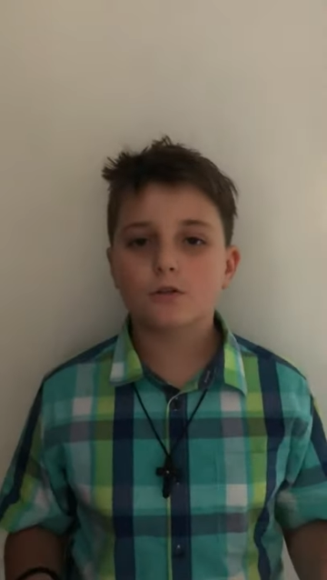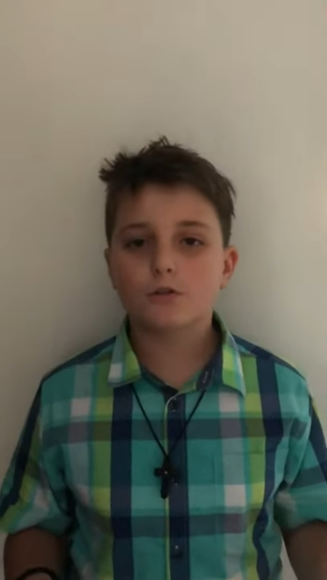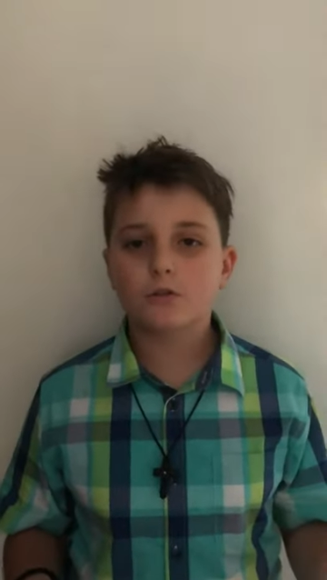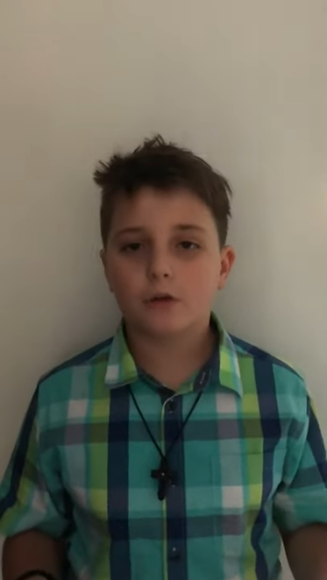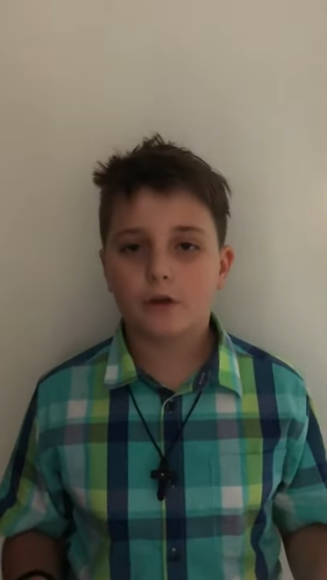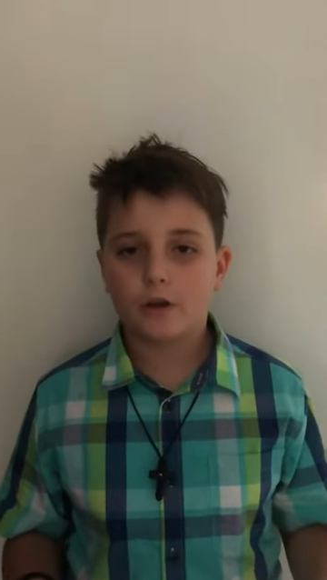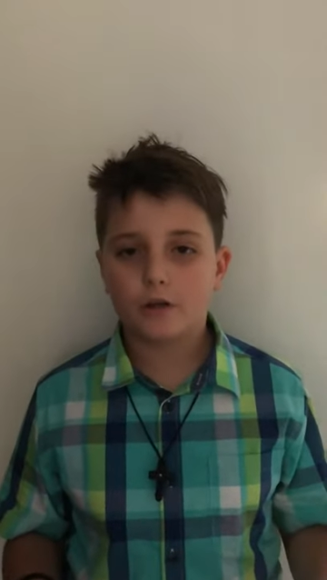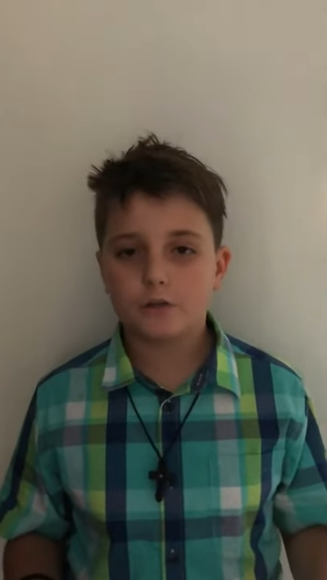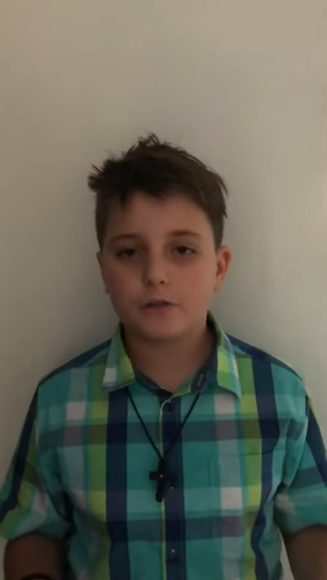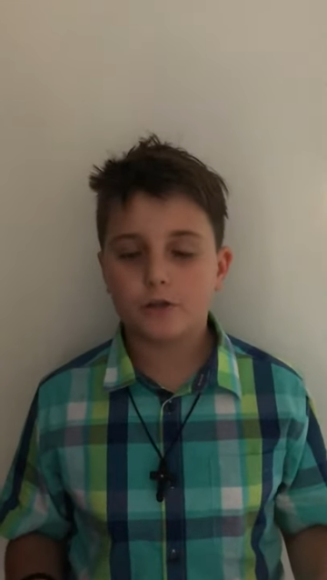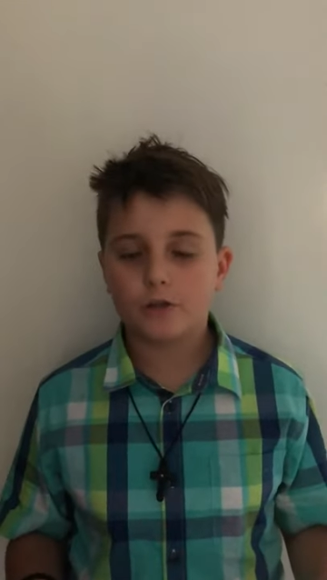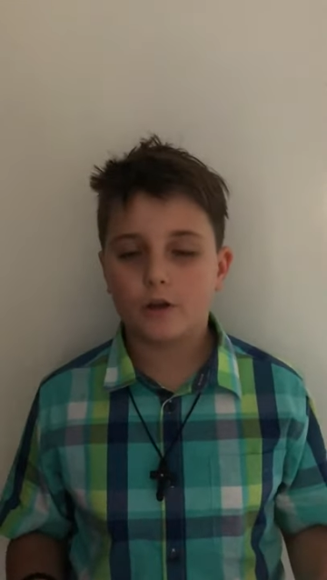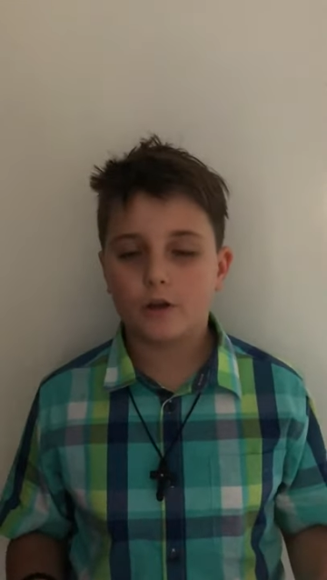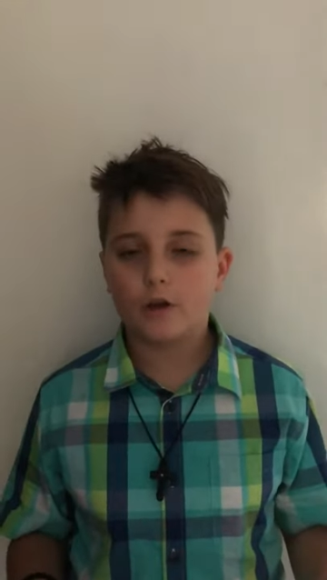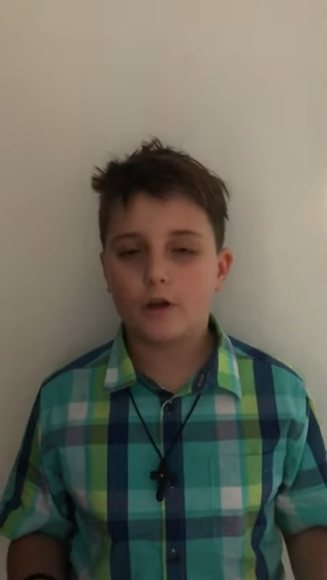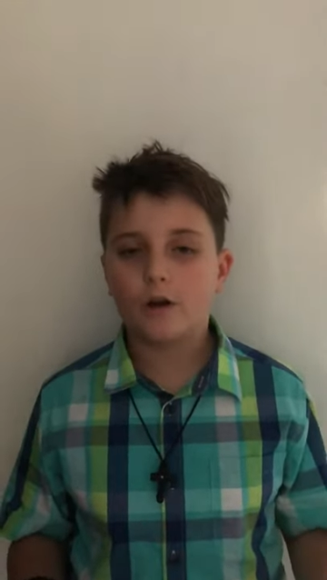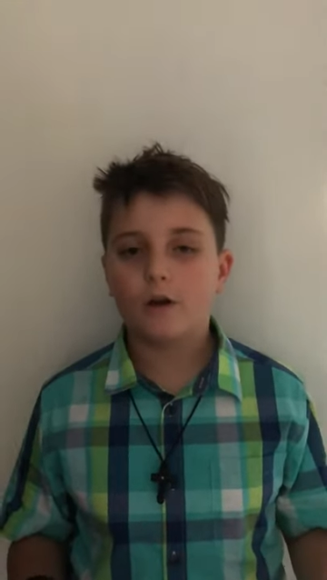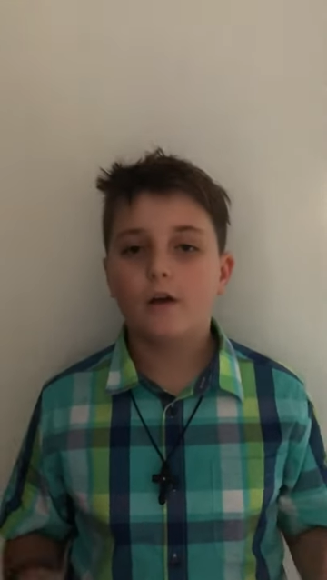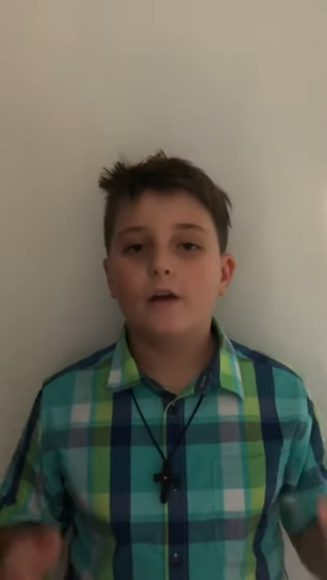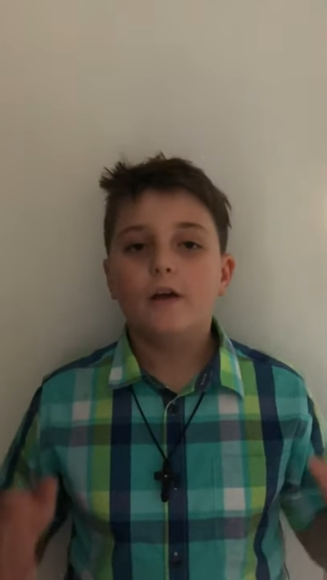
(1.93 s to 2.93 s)

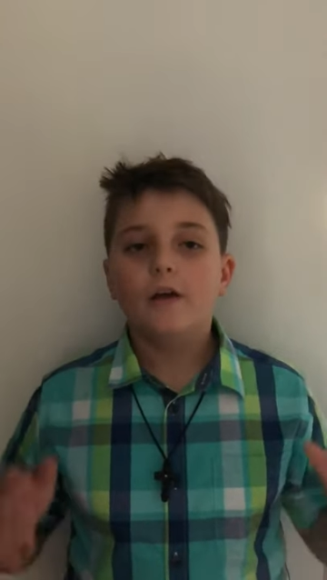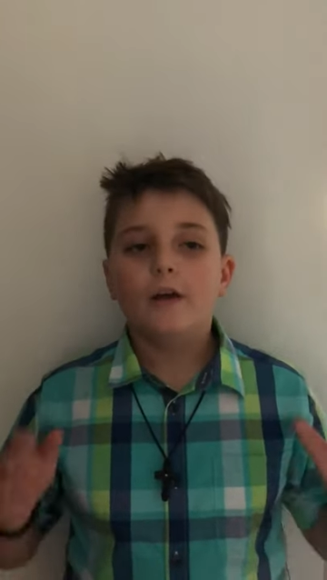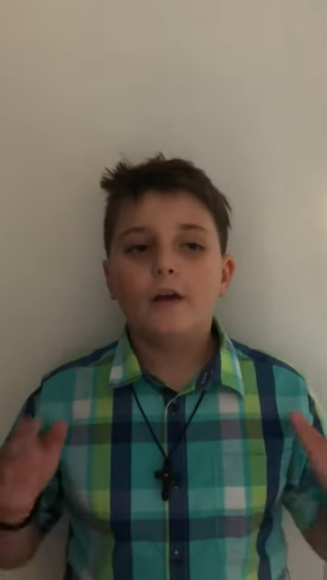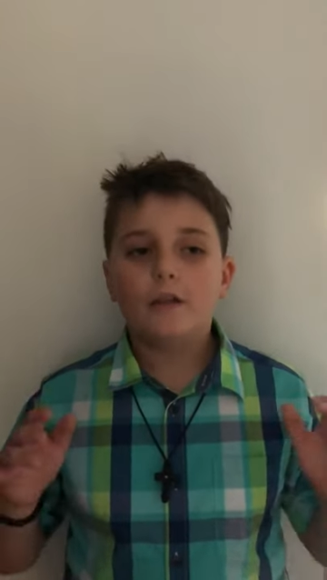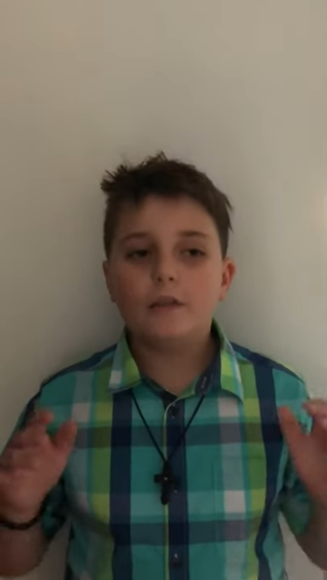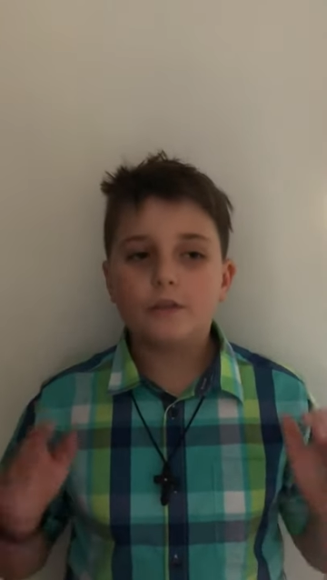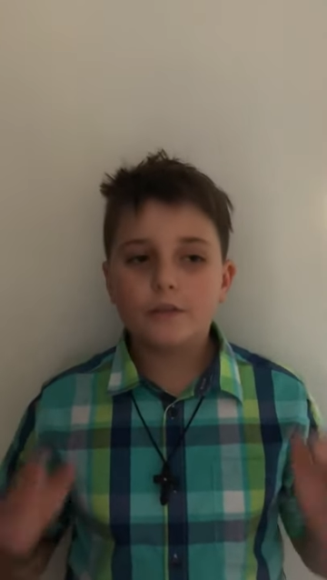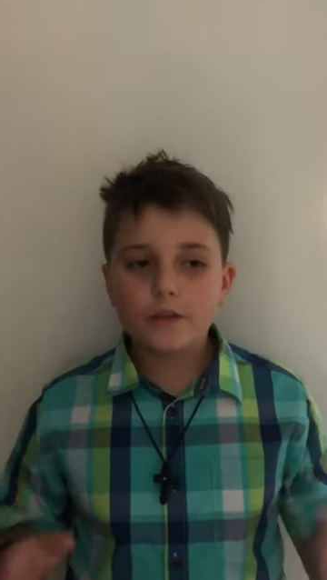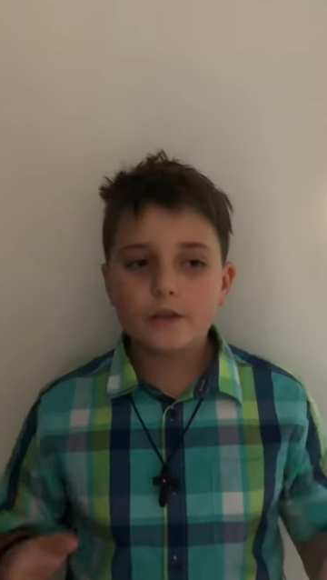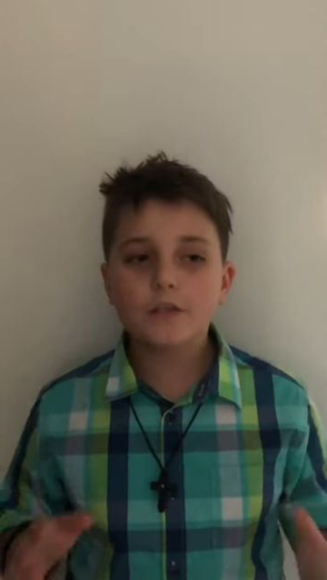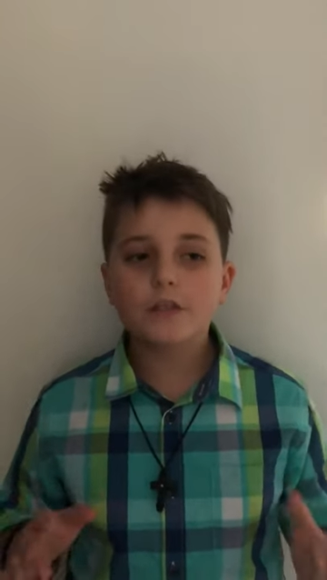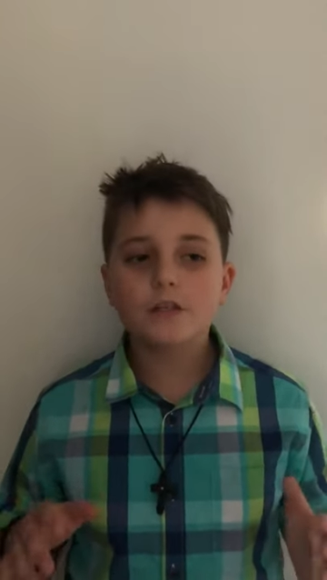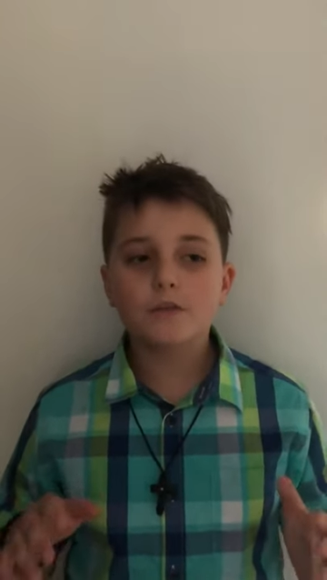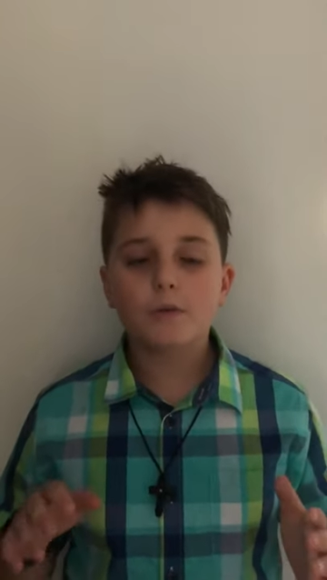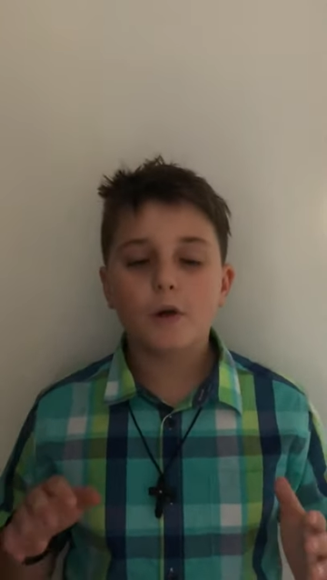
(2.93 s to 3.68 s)
Tarantula, and this is